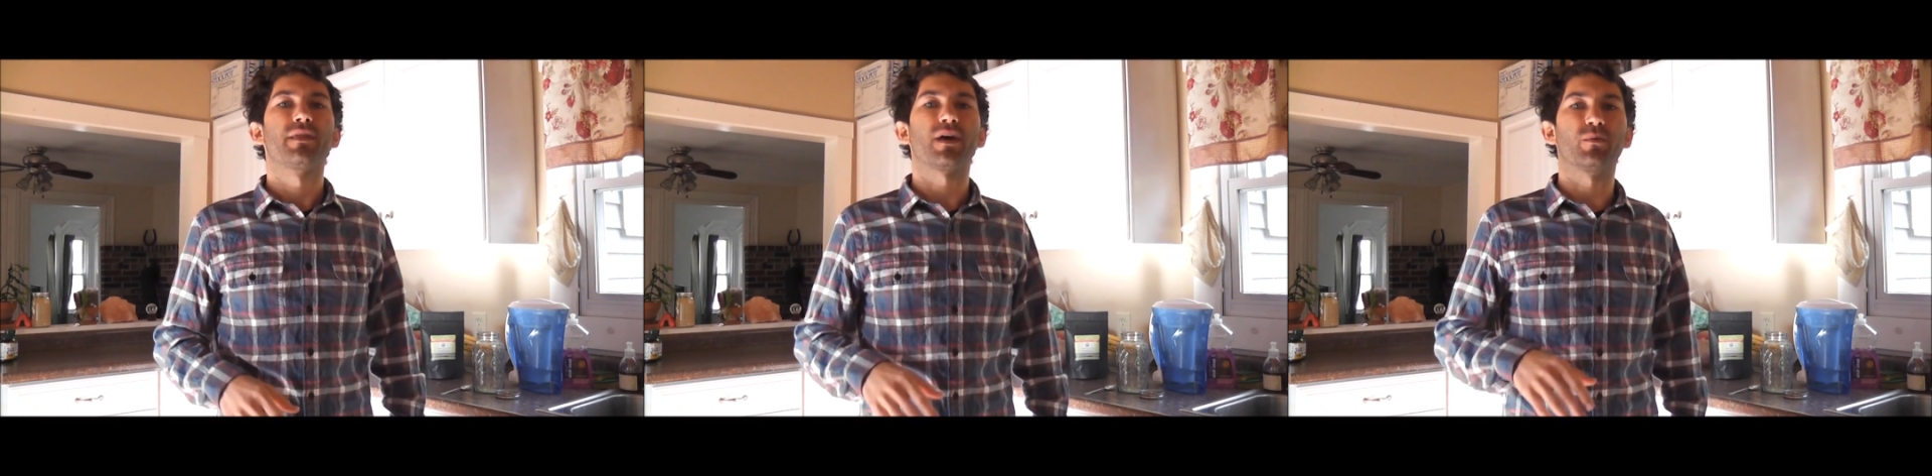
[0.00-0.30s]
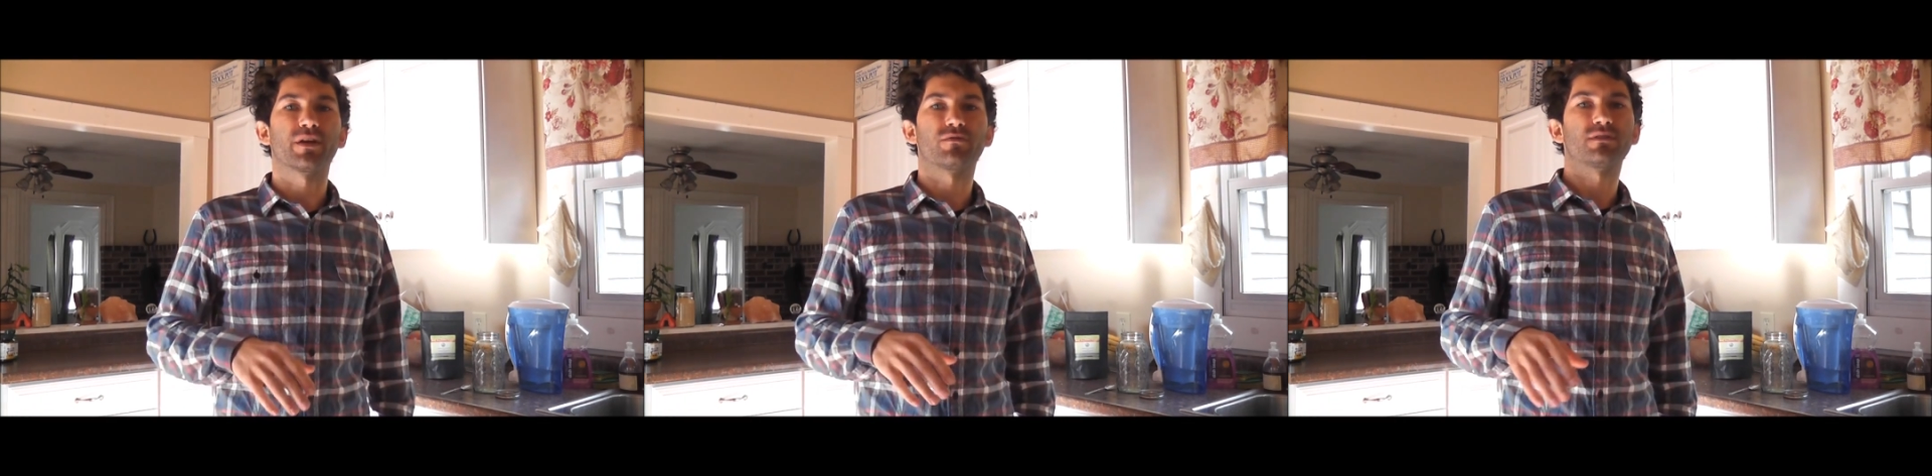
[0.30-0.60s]

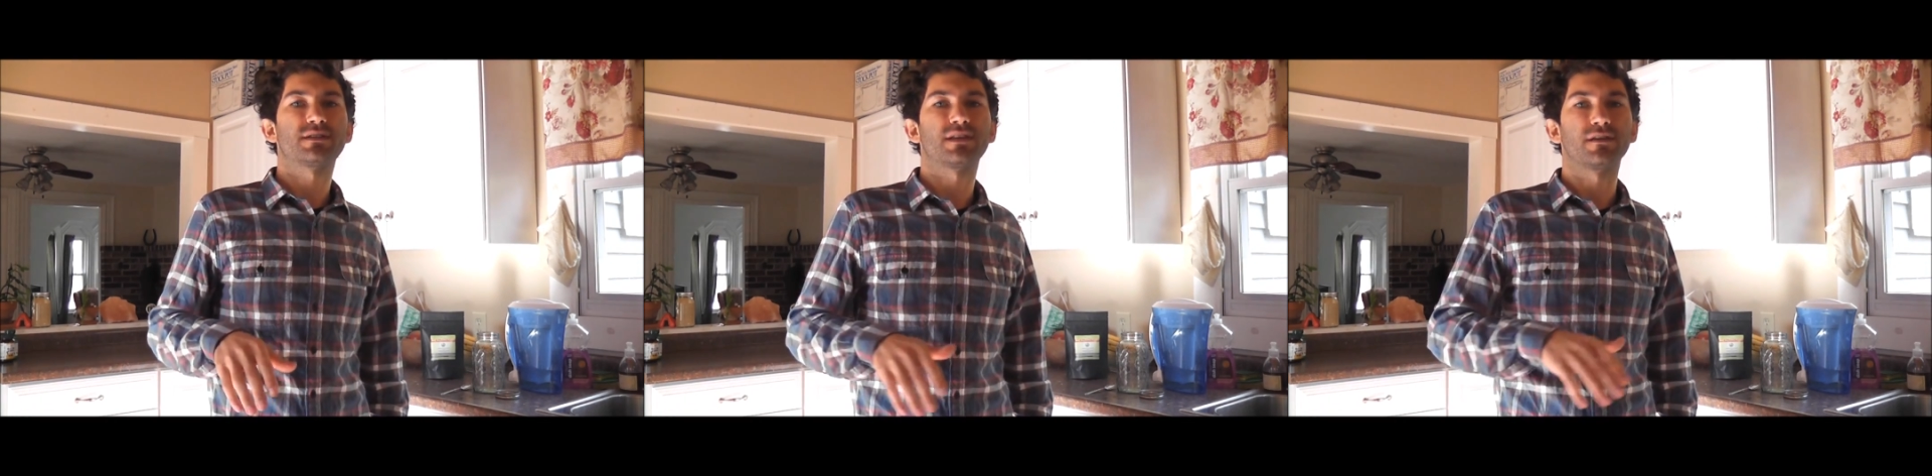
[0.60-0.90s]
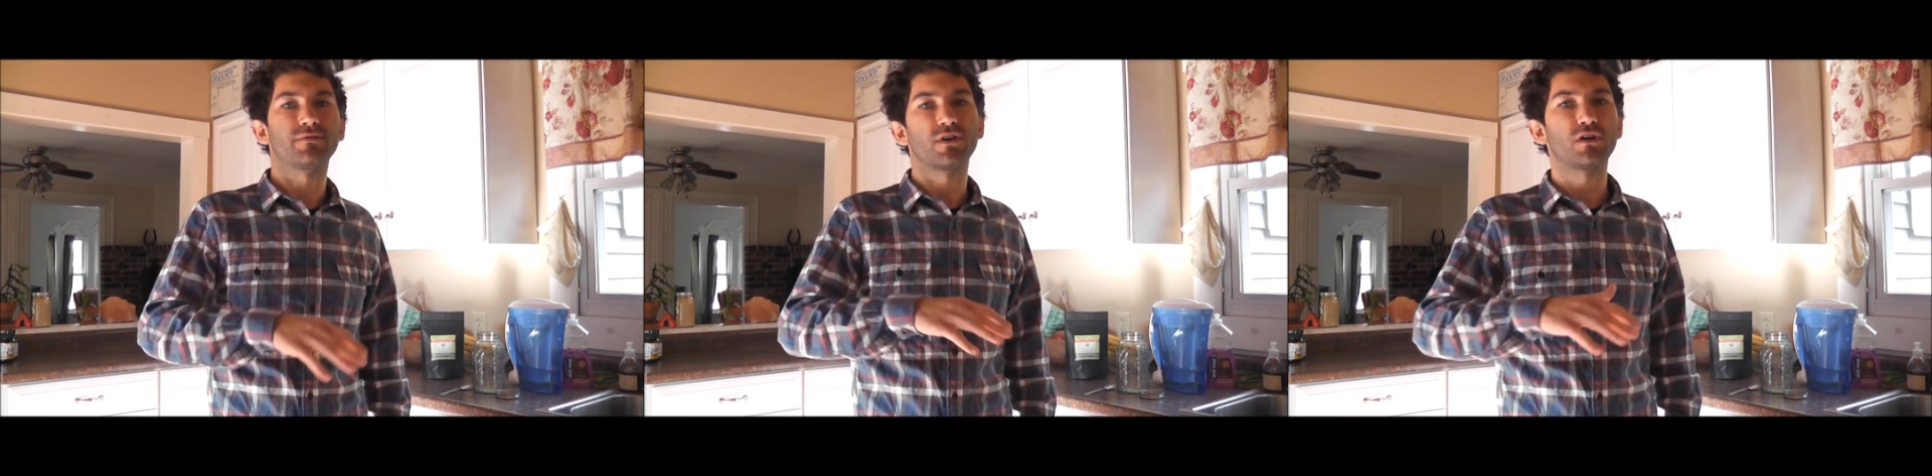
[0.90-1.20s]
that we have
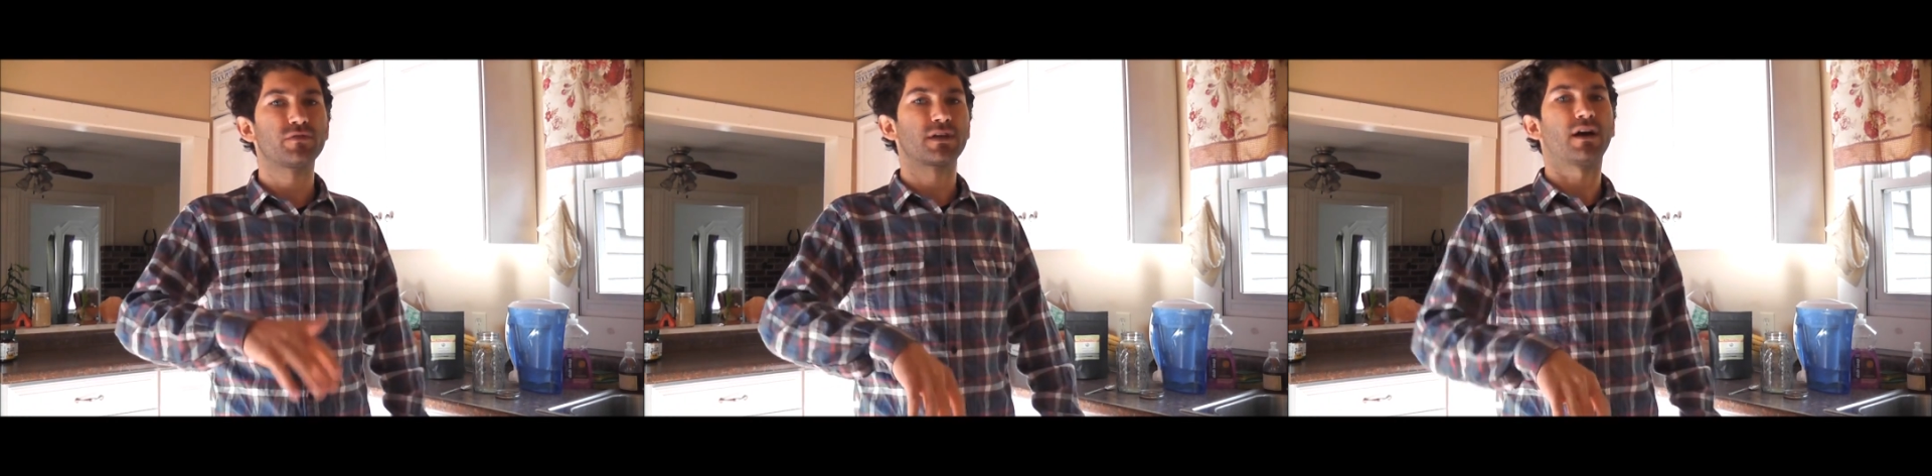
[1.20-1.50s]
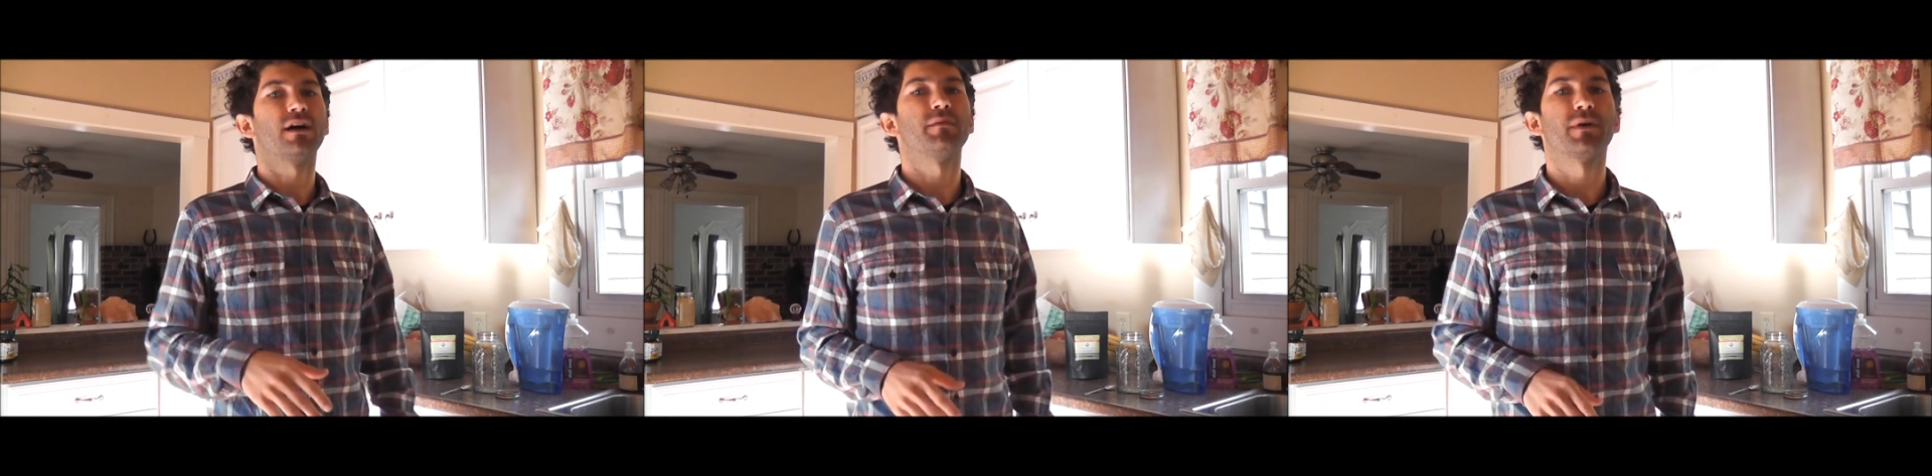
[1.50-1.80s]
received over
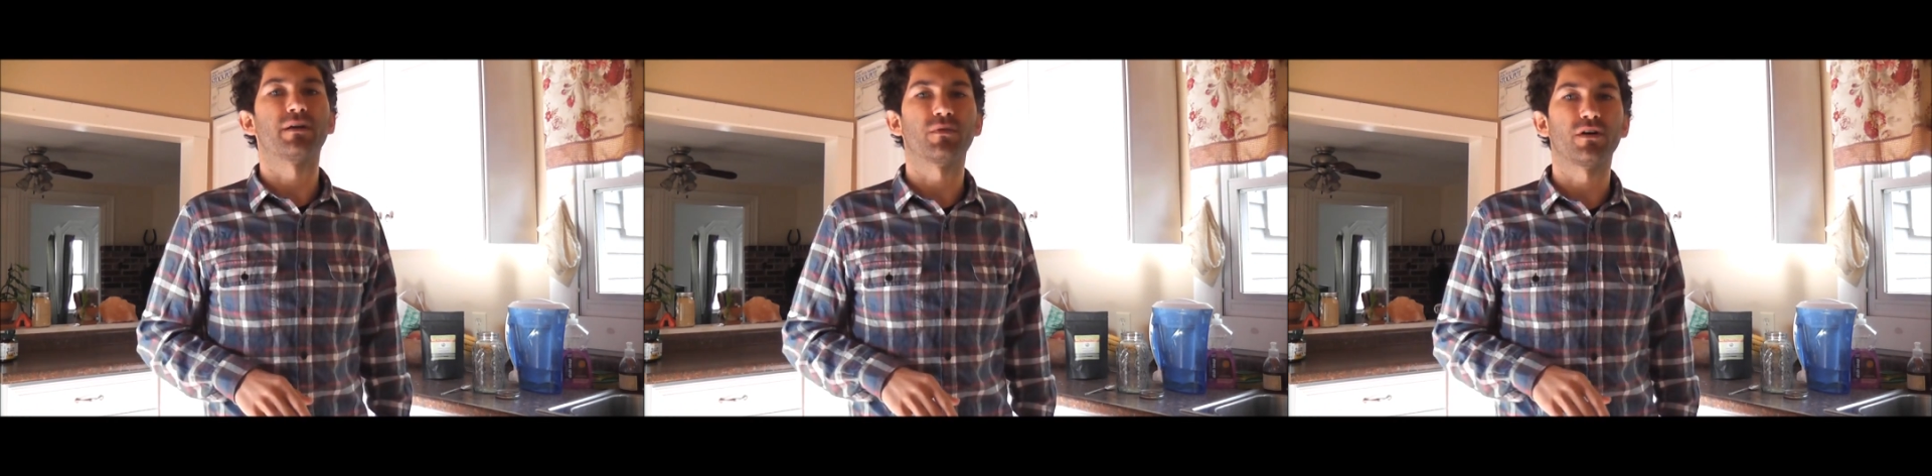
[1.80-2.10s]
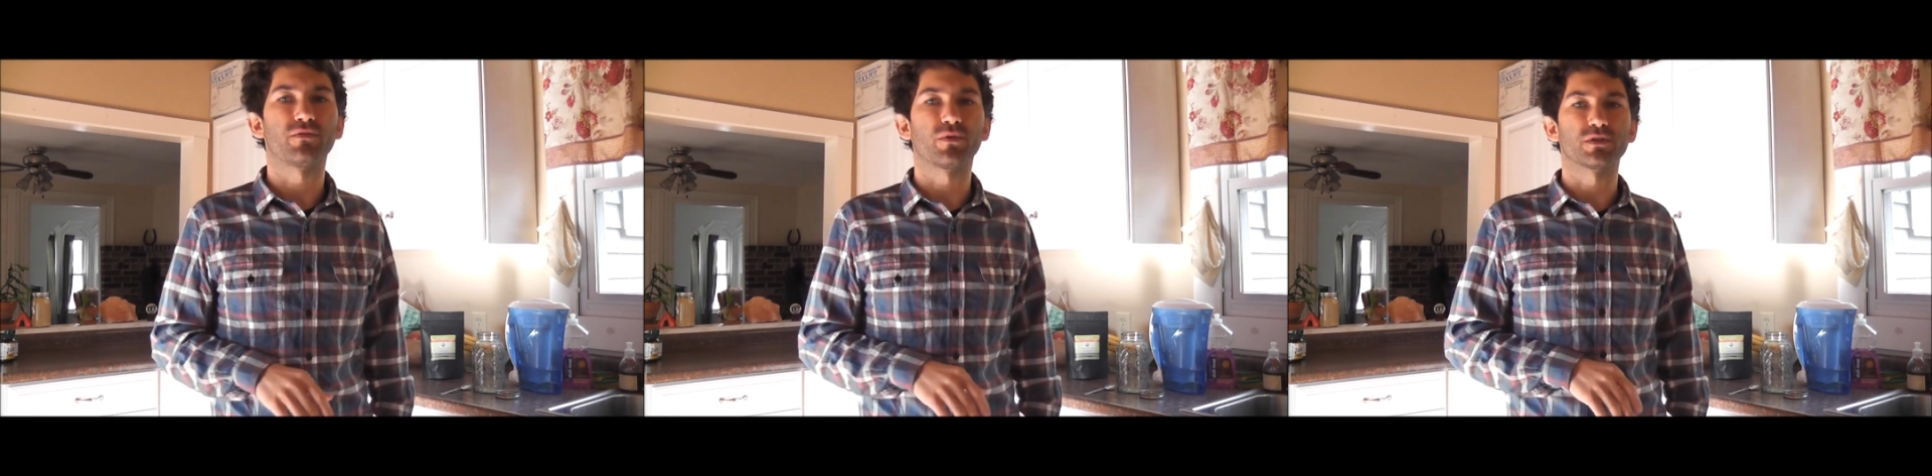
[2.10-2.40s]
time at
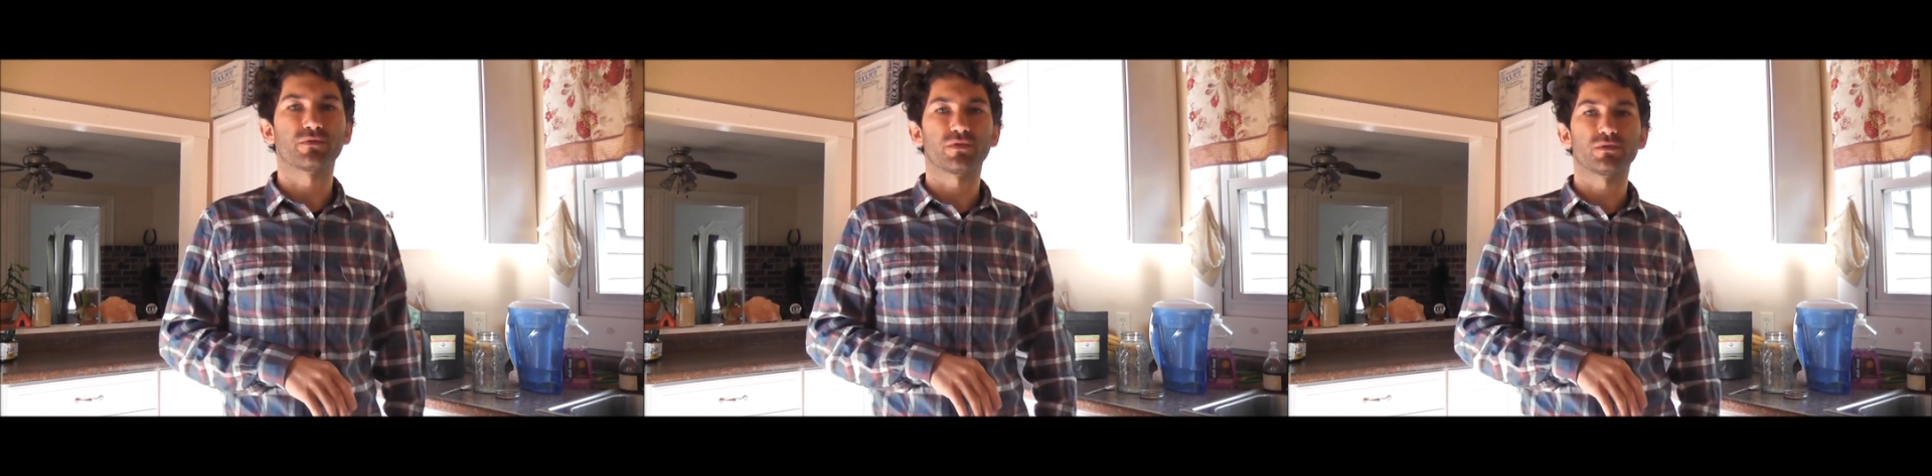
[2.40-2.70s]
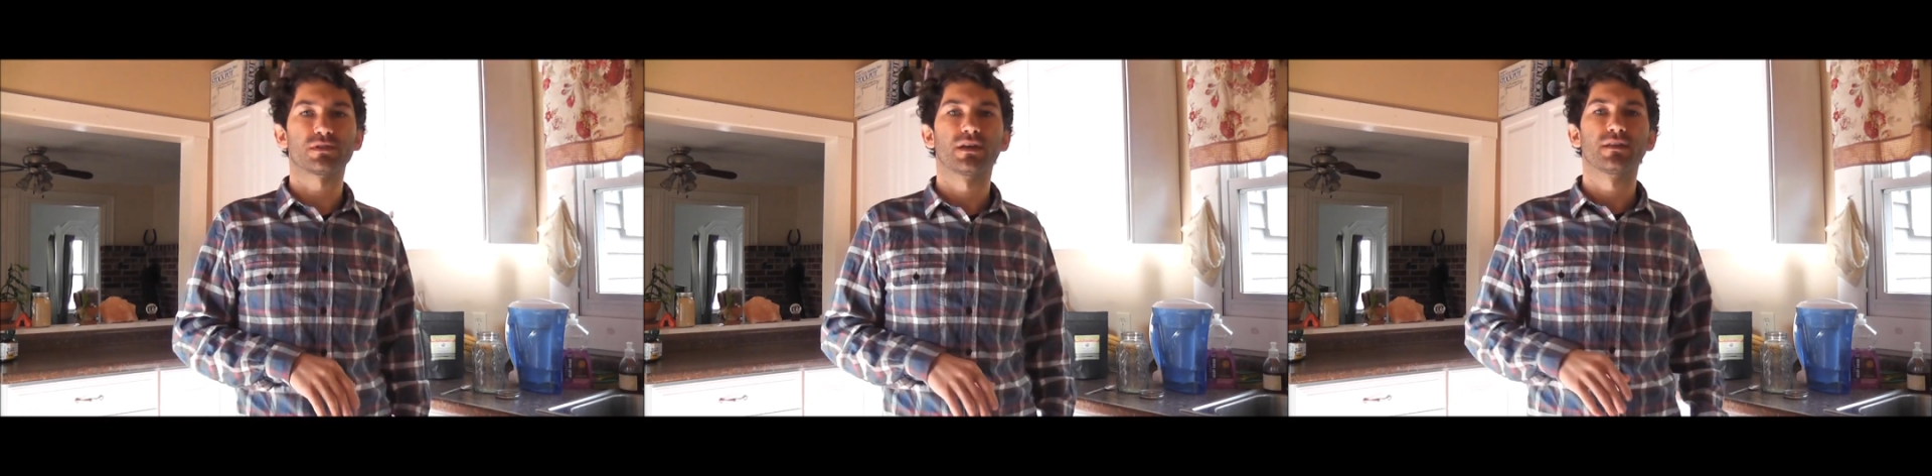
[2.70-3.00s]
Raw Forest
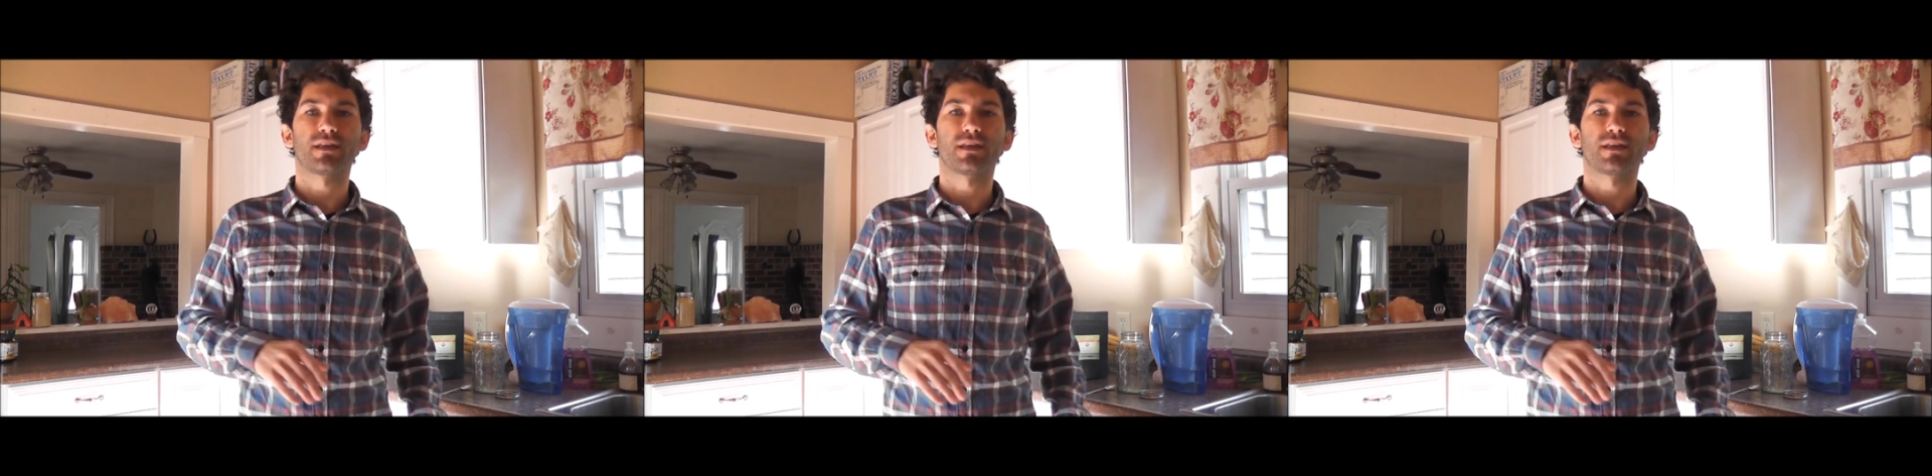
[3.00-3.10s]
Foods.